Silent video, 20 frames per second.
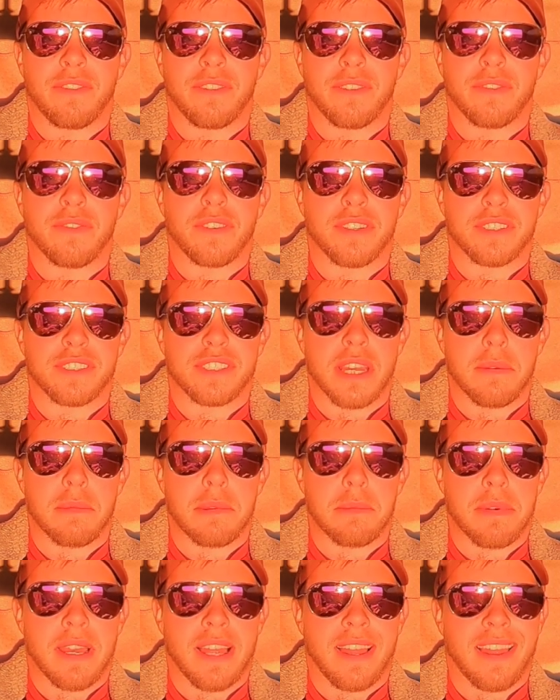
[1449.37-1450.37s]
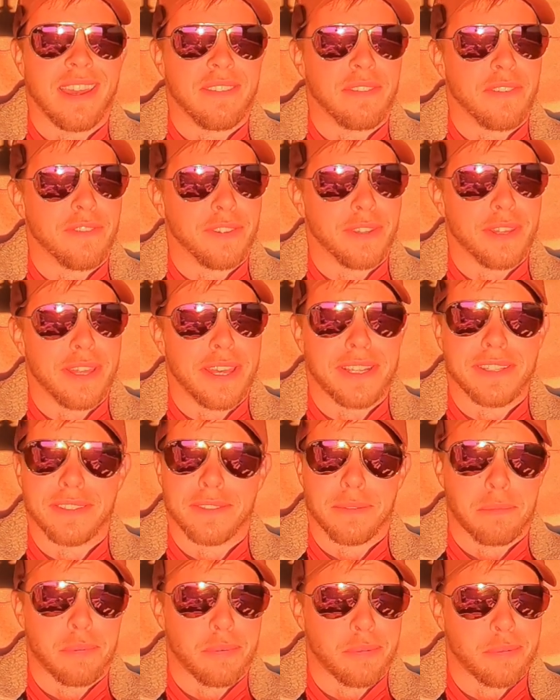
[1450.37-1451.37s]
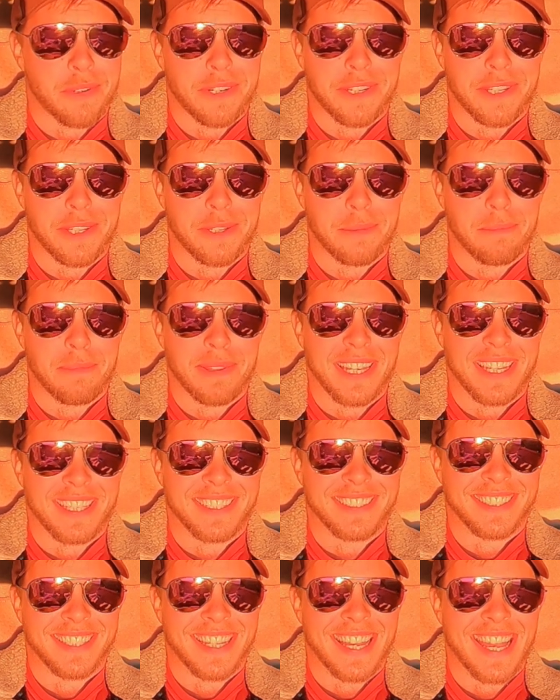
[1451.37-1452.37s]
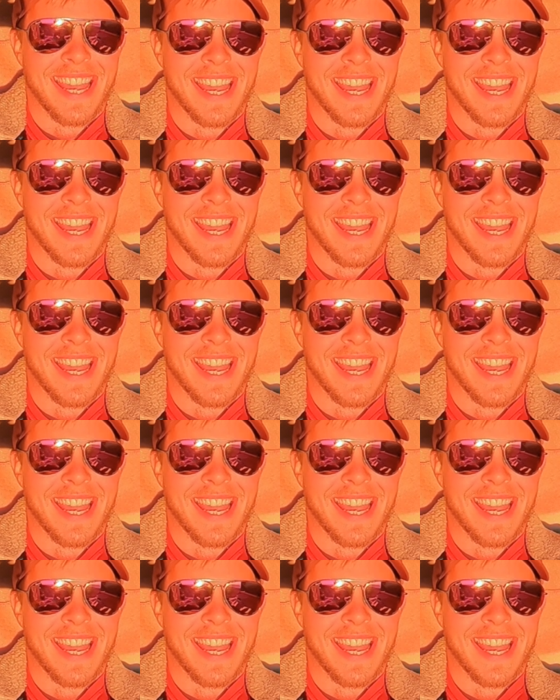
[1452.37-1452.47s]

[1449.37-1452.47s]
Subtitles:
for the first time in my life, I feel like is a pretty good place.